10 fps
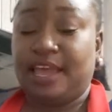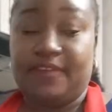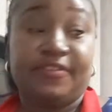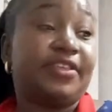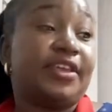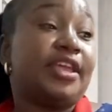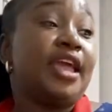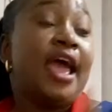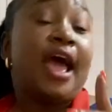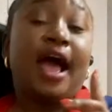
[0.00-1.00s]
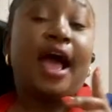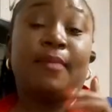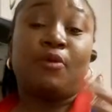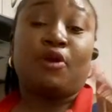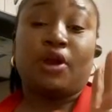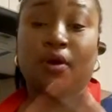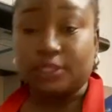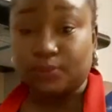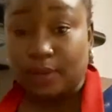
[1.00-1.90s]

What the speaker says: everything. I'm gonna as well